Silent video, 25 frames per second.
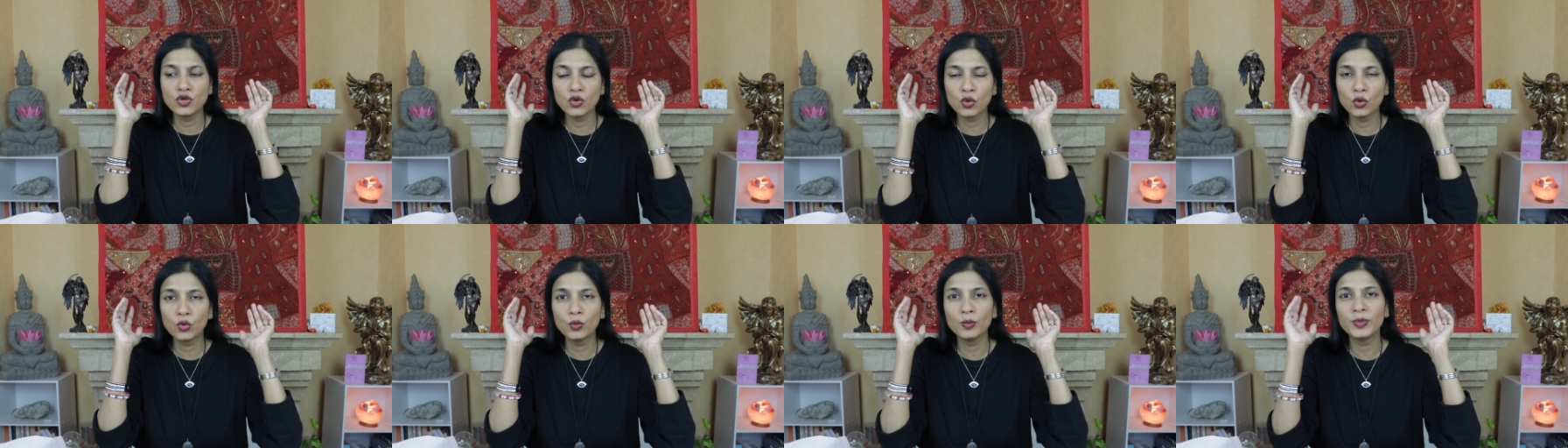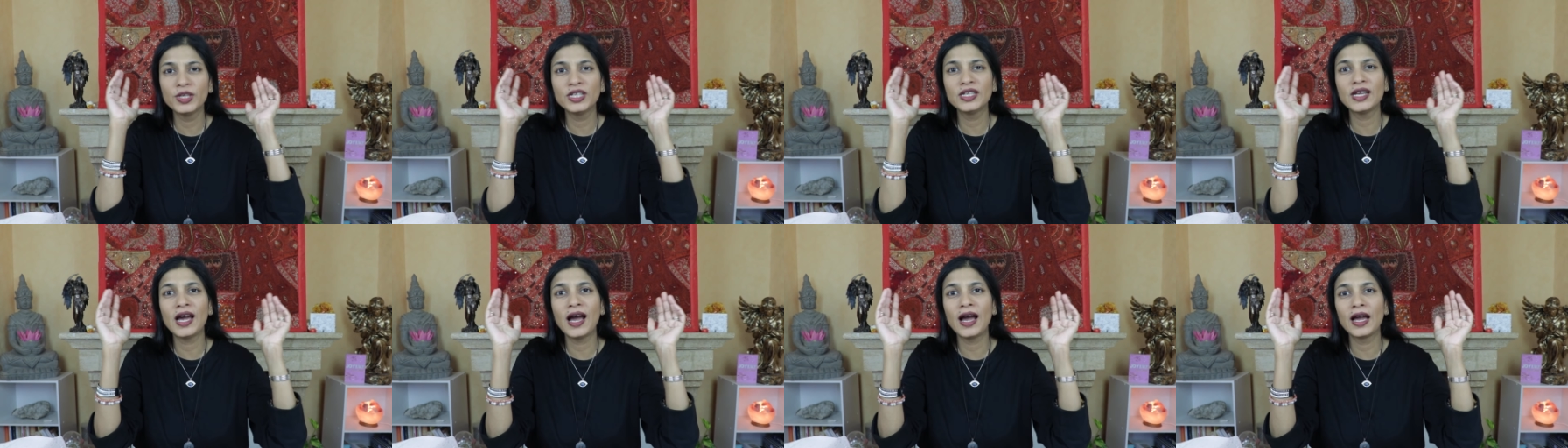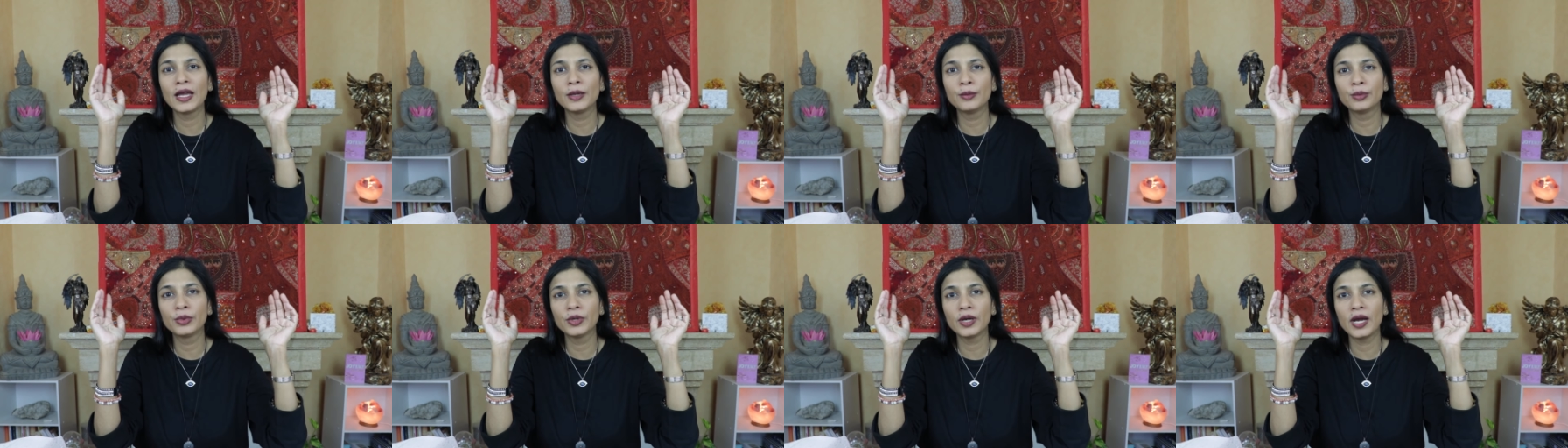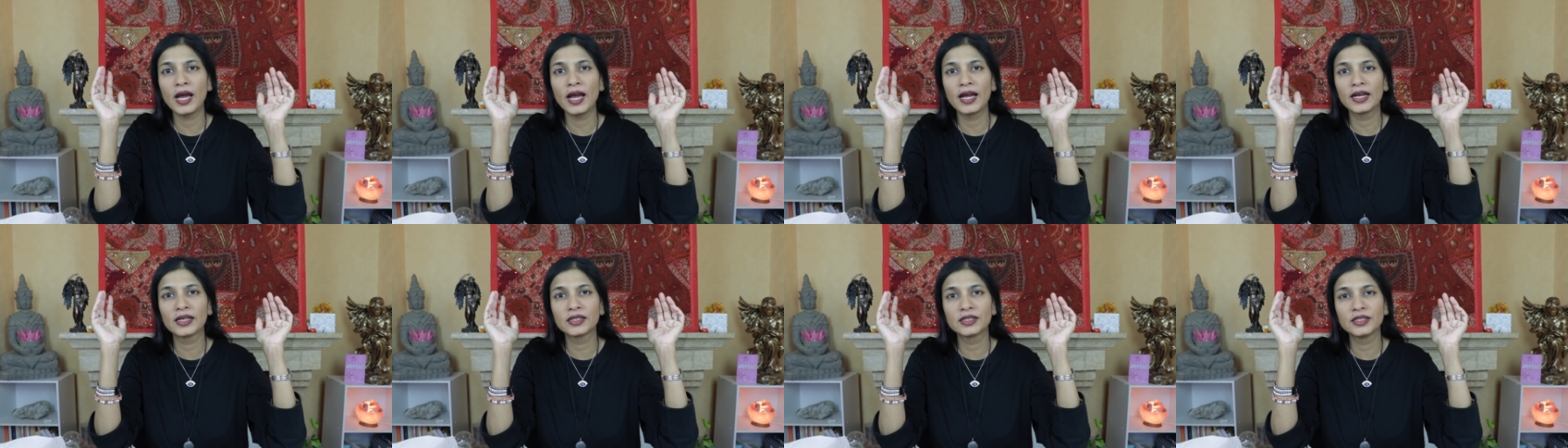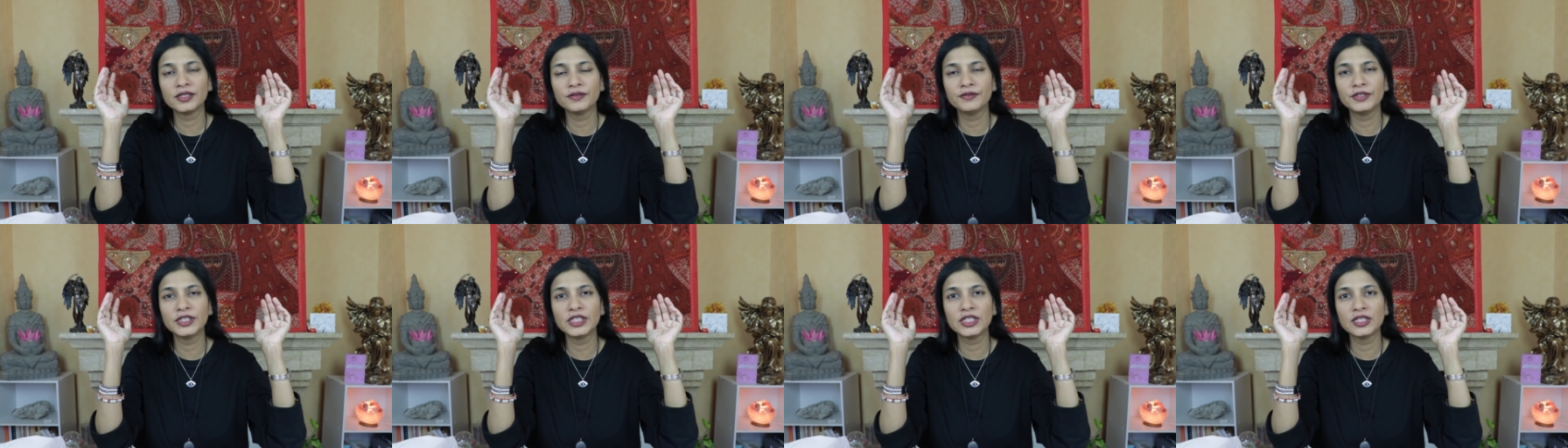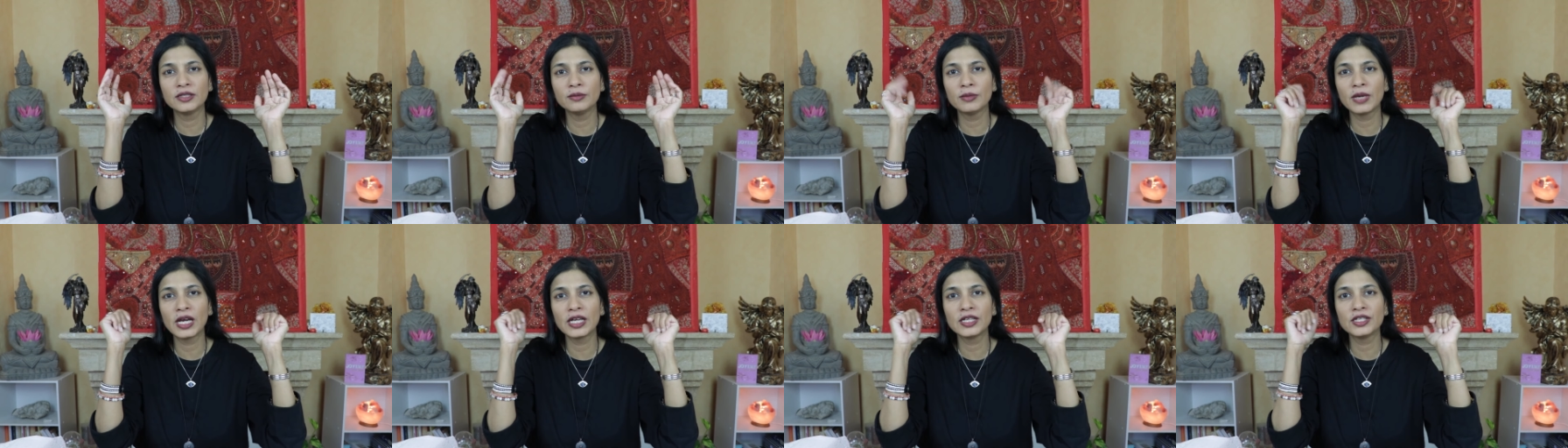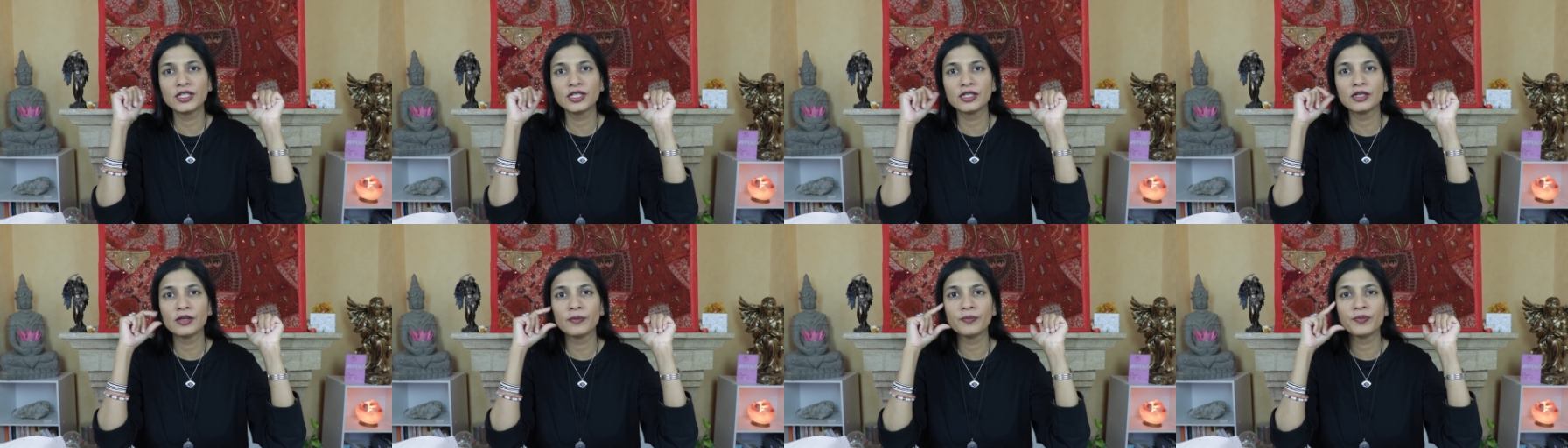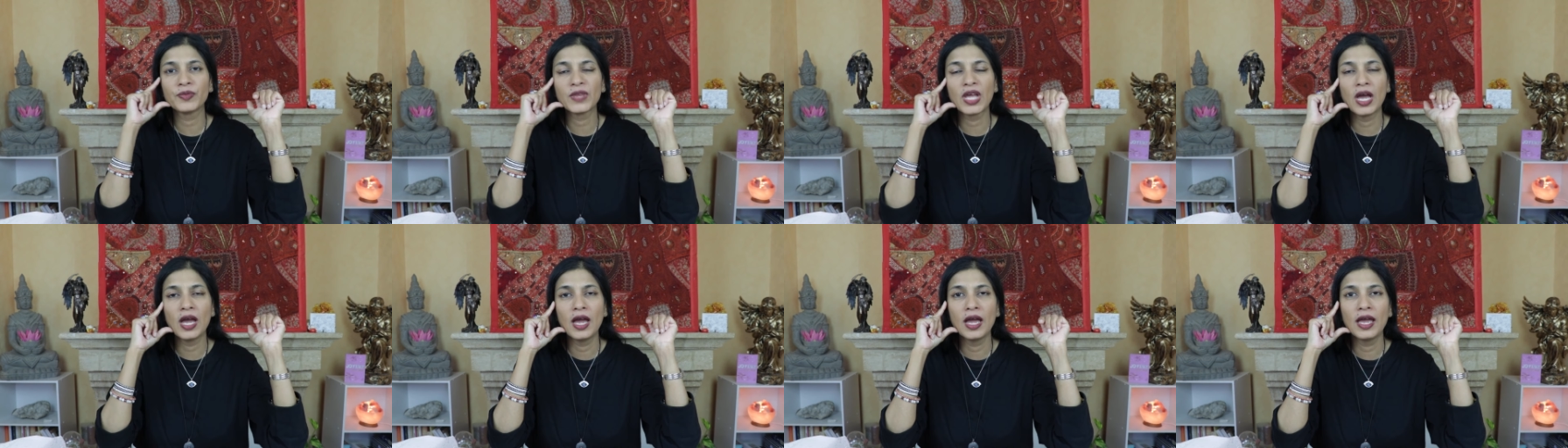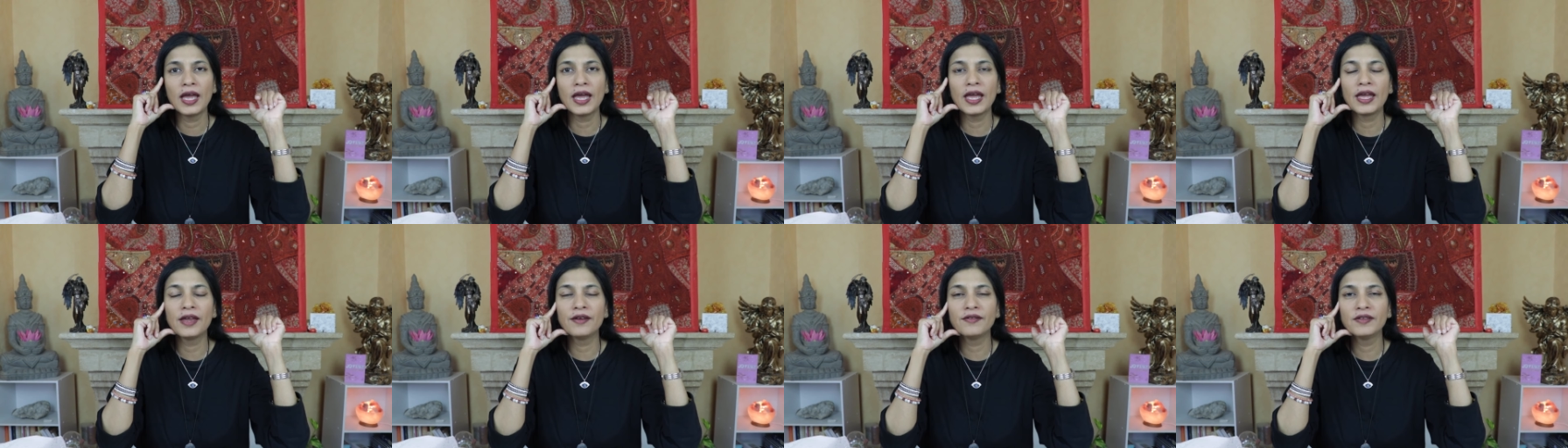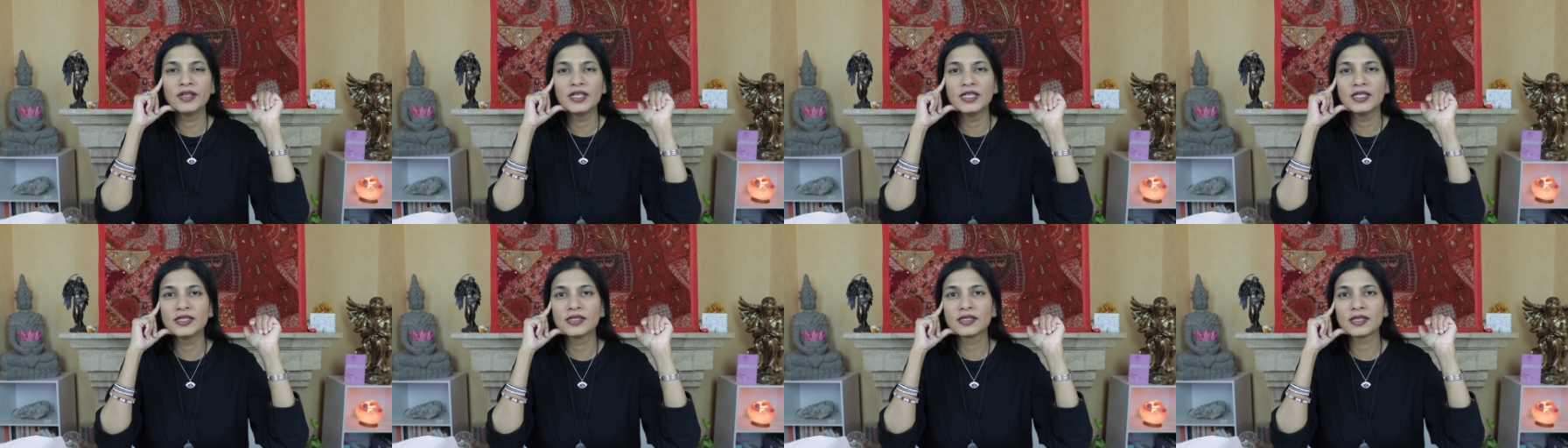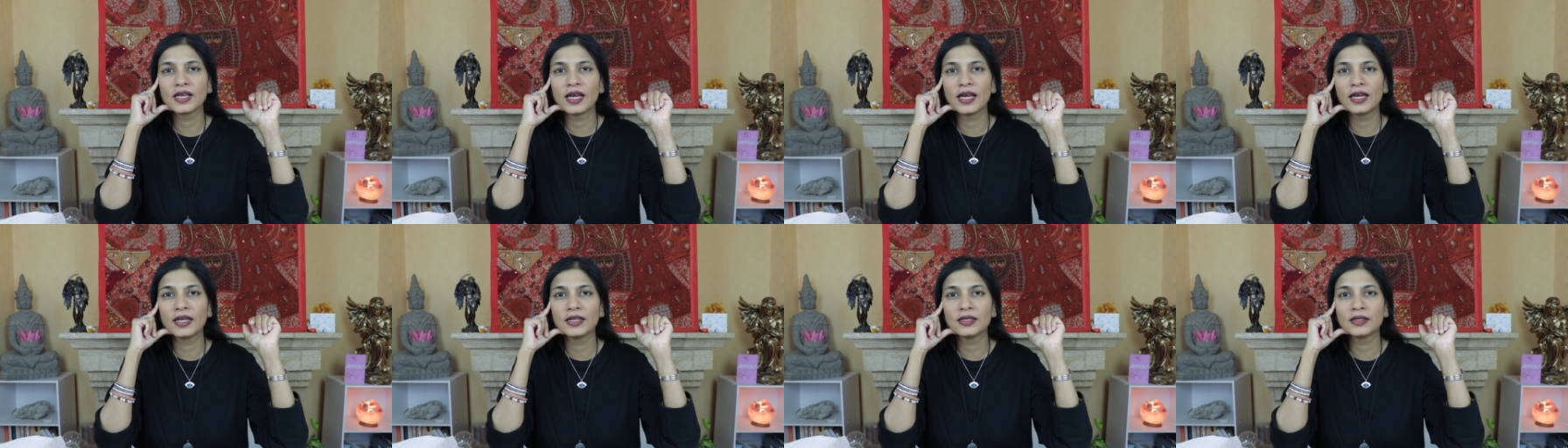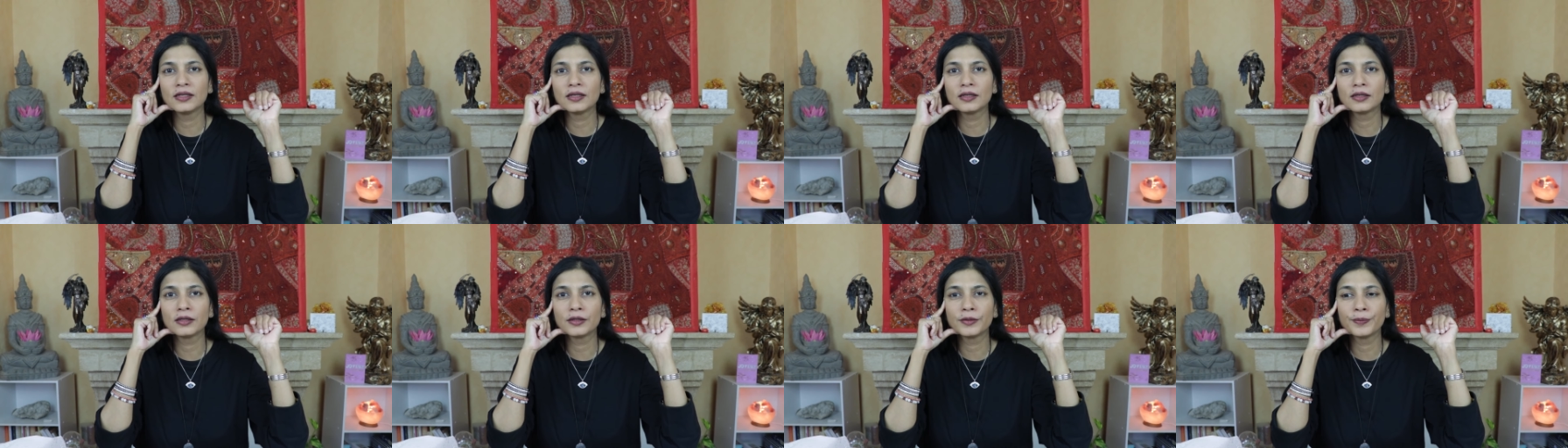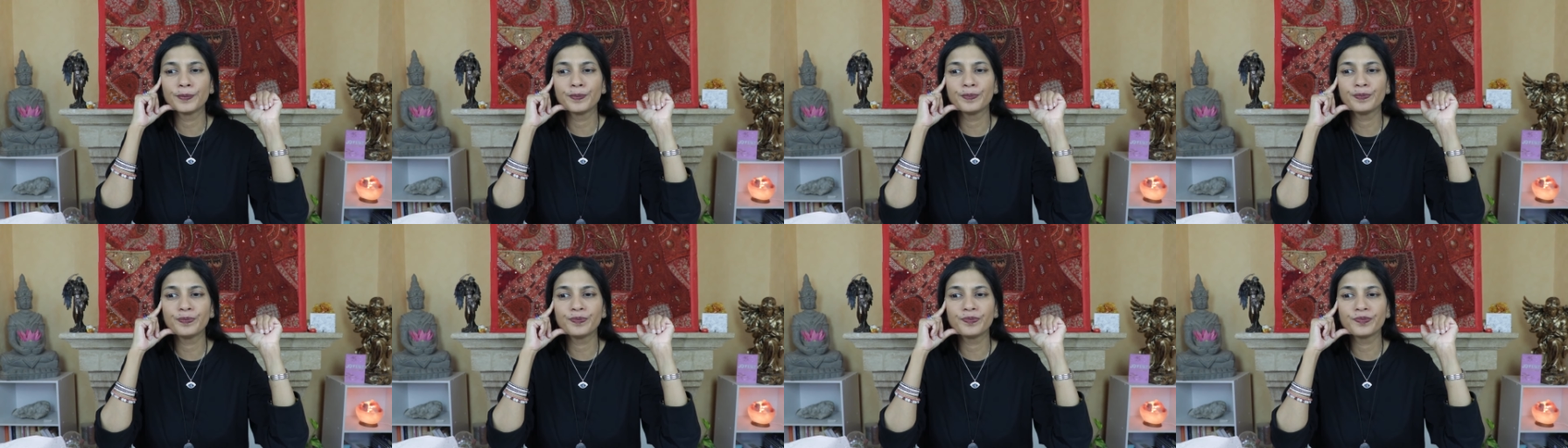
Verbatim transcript: don't be in hyperactivity my dear aries and um,